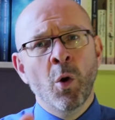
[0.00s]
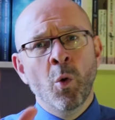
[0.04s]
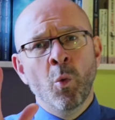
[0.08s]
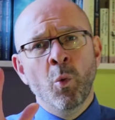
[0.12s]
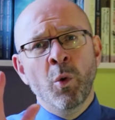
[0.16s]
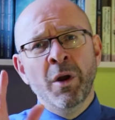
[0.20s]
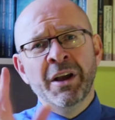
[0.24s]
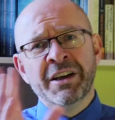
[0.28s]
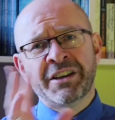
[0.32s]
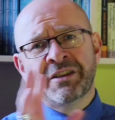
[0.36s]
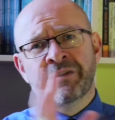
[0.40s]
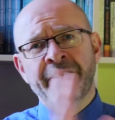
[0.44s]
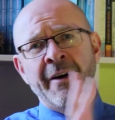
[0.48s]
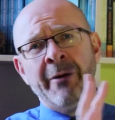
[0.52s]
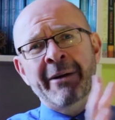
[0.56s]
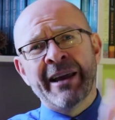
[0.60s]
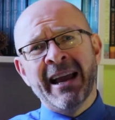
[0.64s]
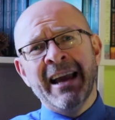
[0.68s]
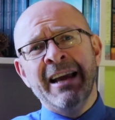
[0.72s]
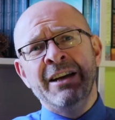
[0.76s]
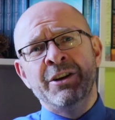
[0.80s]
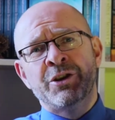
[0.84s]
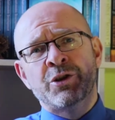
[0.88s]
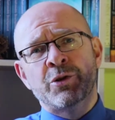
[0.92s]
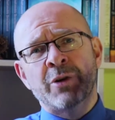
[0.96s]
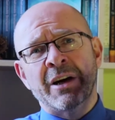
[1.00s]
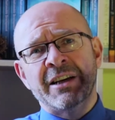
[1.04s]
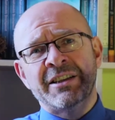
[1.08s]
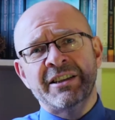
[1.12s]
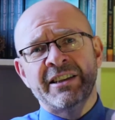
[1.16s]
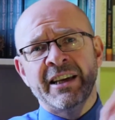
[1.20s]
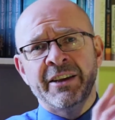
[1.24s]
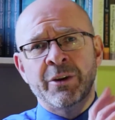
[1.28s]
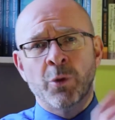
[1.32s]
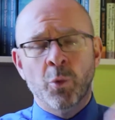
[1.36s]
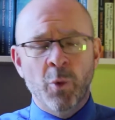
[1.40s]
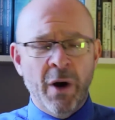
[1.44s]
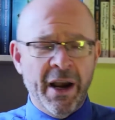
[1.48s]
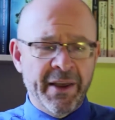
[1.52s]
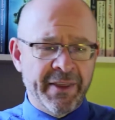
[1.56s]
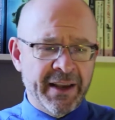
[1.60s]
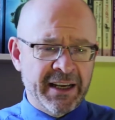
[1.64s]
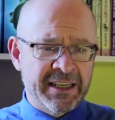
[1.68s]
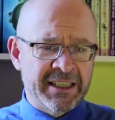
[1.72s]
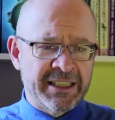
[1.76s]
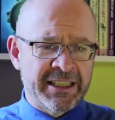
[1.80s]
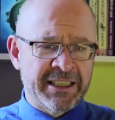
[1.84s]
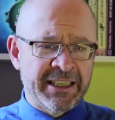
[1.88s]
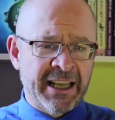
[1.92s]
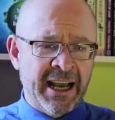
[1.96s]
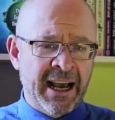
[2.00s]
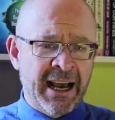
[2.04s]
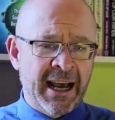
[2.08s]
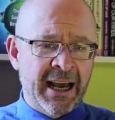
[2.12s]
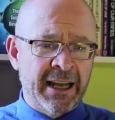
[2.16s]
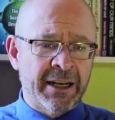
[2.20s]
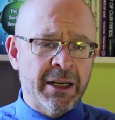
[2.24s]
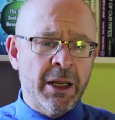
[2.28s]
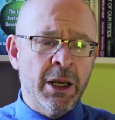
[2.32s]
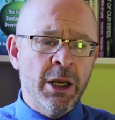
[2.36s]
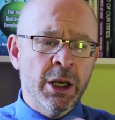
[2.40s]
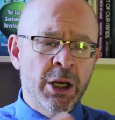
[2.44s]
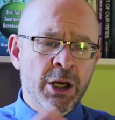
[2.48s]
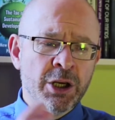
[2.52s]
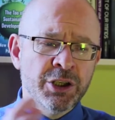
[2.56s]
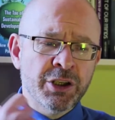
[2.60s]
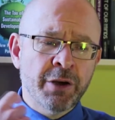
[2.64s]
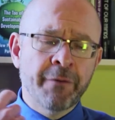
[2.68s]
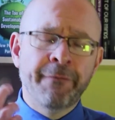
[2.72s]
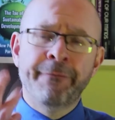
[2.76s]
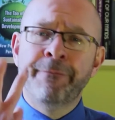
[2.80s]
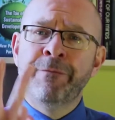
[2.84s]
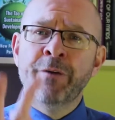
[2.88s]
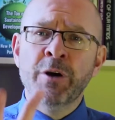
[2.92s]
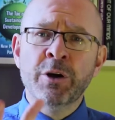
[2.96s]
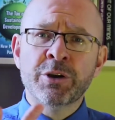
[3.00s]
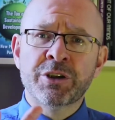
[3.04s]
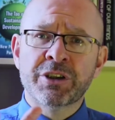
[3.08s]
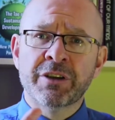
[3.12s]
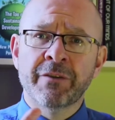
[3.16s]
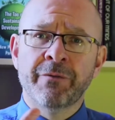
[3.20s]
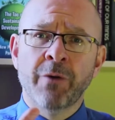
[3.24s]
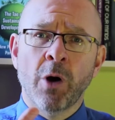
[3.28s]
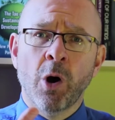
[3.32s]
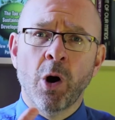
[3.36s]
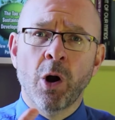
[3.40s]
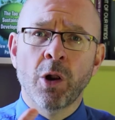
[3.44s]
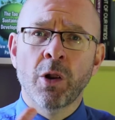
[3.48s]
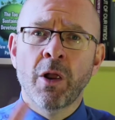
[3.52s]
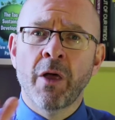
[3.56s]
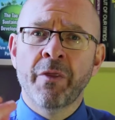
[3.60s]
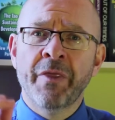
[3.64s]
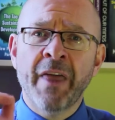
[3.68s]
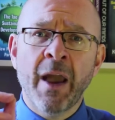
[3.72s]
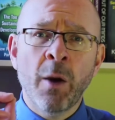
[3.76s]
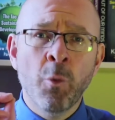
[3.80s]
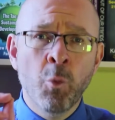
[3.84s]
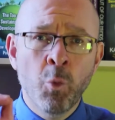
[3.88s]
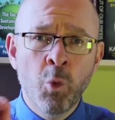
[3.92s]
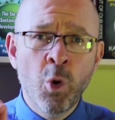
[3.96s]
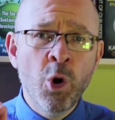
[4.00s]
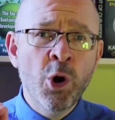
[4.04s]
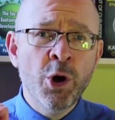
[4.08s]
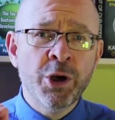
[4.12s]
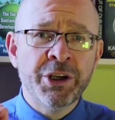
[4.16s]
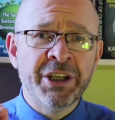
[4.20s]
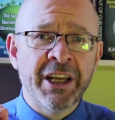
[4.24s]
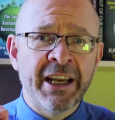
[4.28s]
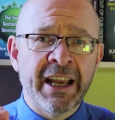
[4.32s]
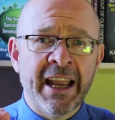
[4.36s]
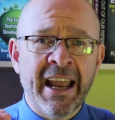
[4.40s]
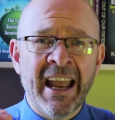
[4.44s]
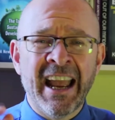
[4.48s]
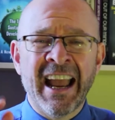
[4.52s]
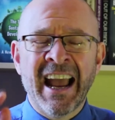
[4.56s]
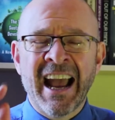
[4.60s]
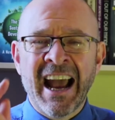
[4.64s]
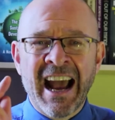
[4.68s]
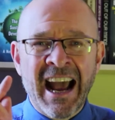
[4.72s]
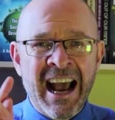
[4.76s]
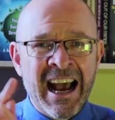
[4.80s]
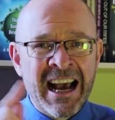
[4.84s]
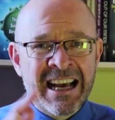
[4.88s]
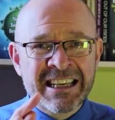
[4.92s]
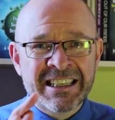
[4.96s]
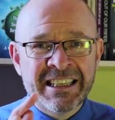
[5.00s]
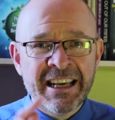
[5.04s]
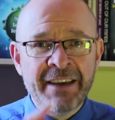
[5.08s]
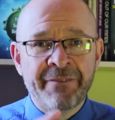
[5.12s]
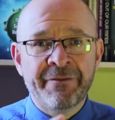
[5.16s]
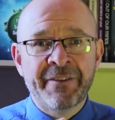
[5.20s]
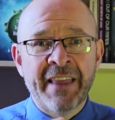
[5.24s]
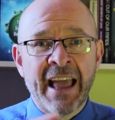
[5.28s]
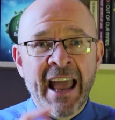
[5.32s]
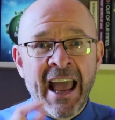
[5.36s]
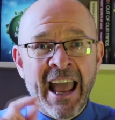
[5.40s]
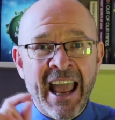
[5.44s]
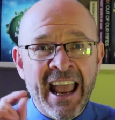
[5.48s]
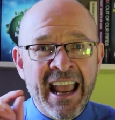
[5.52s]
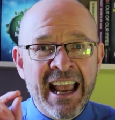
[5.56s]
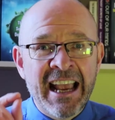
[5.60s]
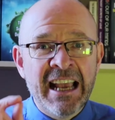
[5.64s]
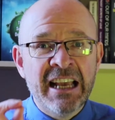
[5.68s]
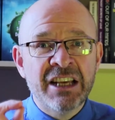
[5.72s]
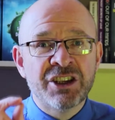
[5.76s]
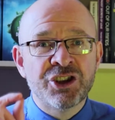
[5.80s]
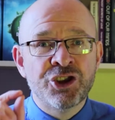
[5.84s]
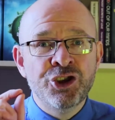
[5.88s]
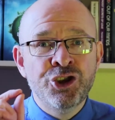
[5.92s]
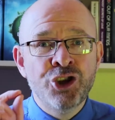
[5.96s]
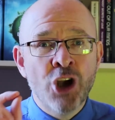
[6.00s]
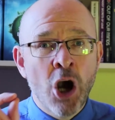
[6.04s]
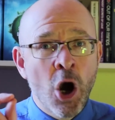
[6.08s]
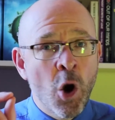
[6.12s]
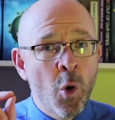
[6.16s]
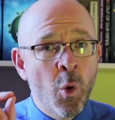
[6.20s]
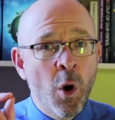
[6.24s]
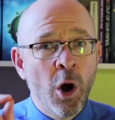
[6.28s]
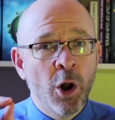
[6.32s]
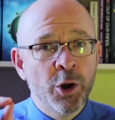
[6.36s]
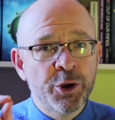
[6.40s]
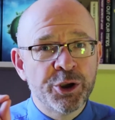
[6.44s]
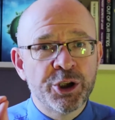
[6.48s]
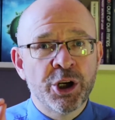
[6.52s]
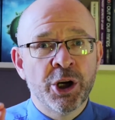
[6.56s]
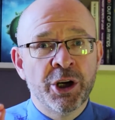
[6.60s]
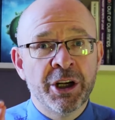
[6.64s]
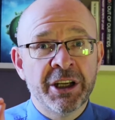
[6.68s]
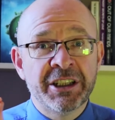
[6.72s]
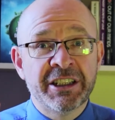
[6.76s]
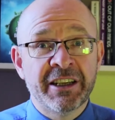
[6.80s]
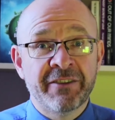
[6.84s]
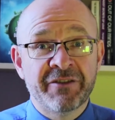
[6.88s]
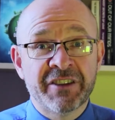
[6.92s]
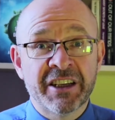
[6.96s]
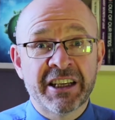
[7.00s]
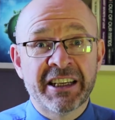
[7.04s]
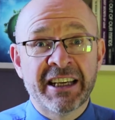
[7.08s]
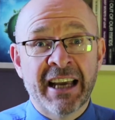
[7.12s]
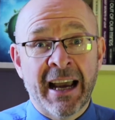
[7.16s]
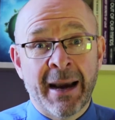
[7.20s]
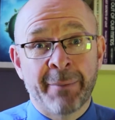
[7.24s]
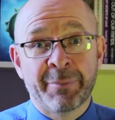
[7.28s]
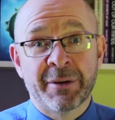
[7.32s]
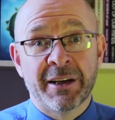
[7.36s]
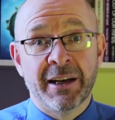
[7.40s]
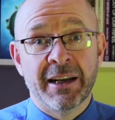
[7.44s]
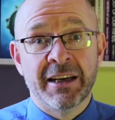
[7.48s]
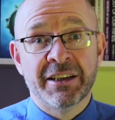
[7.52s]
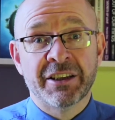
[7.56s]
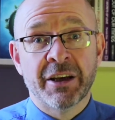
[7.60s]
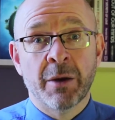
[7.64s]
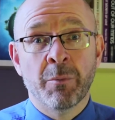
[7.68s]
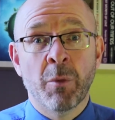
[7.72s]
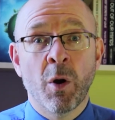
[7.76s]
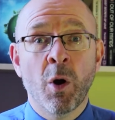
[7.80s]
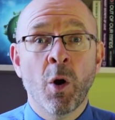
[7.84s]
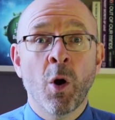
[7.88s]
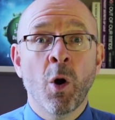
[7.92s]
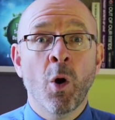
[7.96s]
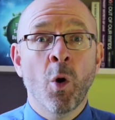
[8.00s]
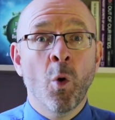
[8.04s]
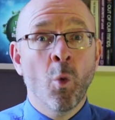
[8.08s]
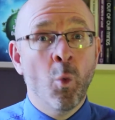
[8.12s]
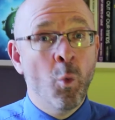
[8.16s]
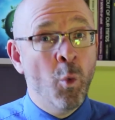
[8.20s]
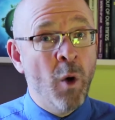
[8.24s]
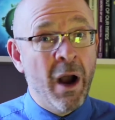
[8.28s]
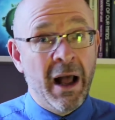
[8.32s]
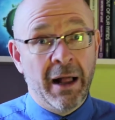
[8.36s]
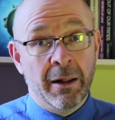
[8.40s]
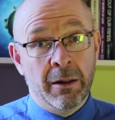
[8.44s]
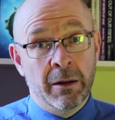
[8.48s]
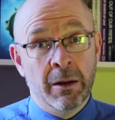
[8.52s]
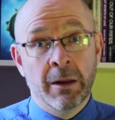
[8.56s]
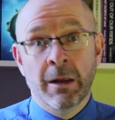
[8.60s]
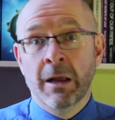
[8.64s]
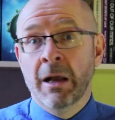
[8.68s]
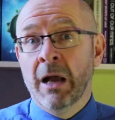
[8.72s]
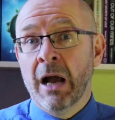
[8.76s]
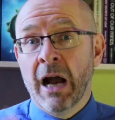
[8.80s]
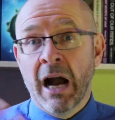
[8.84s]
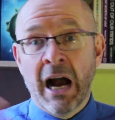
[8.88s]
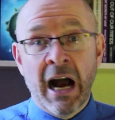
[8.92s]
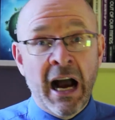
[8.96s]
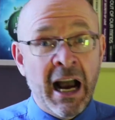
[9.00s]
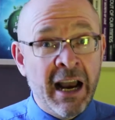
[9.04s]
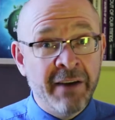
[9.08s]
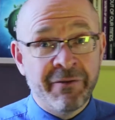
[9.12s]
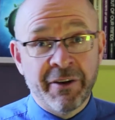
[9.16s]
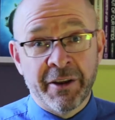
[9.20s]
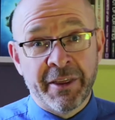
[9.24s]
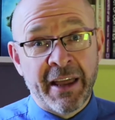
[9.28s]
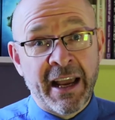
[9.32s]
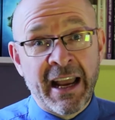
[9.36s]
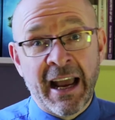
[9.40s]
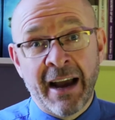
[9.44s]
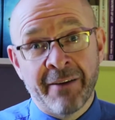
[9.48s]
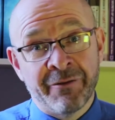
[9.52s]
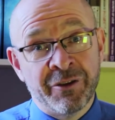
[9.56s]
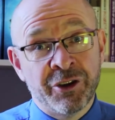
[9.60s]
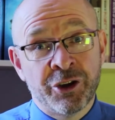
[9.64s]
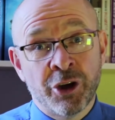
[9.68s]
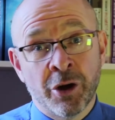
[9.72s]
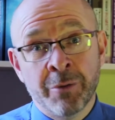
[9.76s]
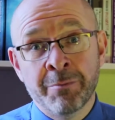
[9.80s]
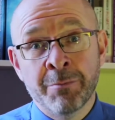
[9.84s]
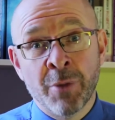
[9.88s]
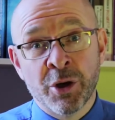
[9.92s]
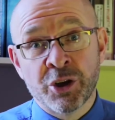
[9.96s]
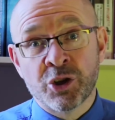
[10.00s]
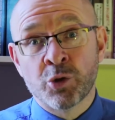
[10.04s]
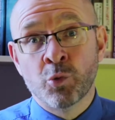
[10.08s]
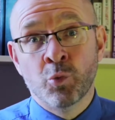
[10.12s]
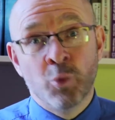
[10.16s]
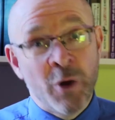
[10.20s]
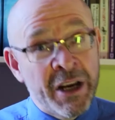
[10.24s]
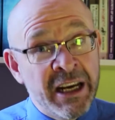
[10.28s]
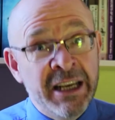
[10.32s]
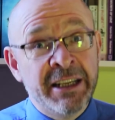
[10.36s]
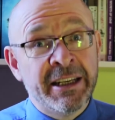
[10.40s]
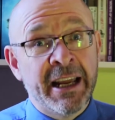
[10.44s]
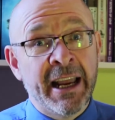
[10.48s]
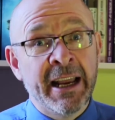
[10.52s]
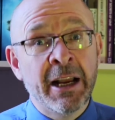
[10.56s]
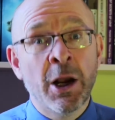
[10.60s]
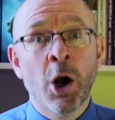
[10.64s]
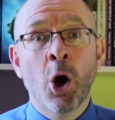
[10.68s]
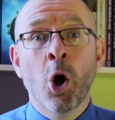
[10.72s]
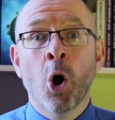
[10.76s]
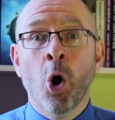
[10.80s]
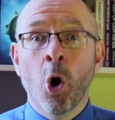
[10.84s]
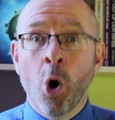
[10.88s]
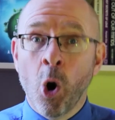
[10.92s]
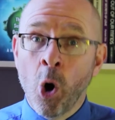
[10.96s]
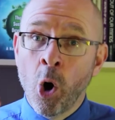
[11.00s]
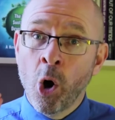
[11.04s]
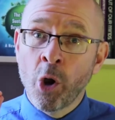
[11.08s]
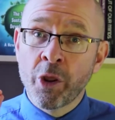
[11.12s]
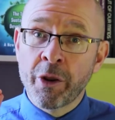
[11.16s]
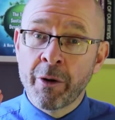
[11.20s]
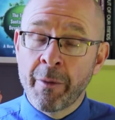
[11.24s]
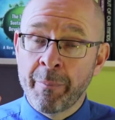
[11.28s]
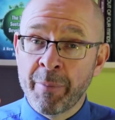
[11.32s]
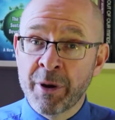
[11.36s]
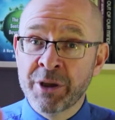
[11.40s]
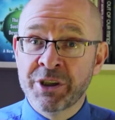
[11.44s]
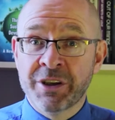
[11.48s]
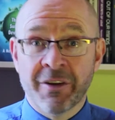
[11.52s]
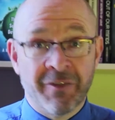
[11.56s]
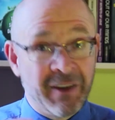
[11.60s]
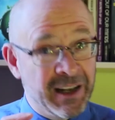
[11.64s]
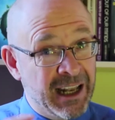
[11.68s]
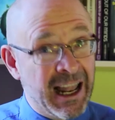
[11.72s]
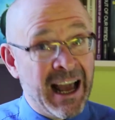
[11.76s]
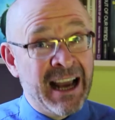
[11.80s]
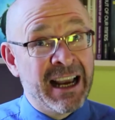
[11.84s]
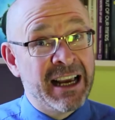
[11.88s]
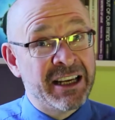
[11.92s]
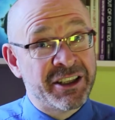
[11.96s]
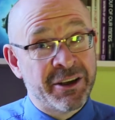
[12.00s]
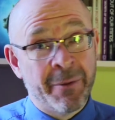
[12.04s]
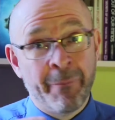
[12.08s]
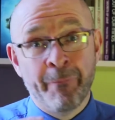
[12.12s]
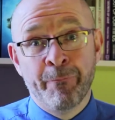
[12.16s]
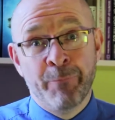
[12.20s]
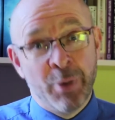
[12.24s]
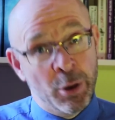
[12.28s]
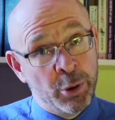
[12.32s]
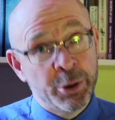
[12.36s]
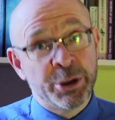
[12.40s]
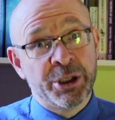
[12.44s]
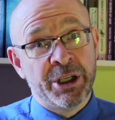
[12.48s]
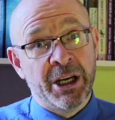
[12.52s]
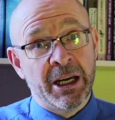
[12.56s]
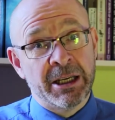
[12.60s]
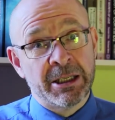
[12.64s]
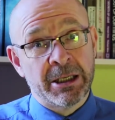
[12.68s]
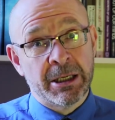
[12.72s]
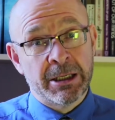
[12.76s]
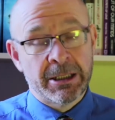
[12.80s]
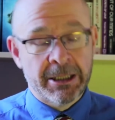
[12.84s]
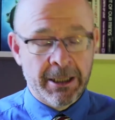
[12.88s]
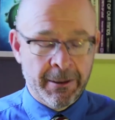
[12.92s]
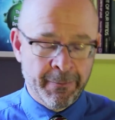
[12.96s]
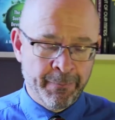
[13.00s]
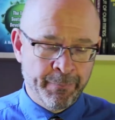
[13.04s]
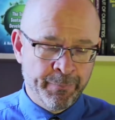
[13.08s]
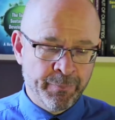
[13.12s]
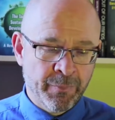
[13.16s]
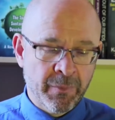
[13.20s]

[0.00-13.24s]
Well, it's very interesting the way they start. So first of all, they're wording it as if there is no alternative to capitalism. Well, either they haven't done much reading or they're a bunch of liars and bullshitters.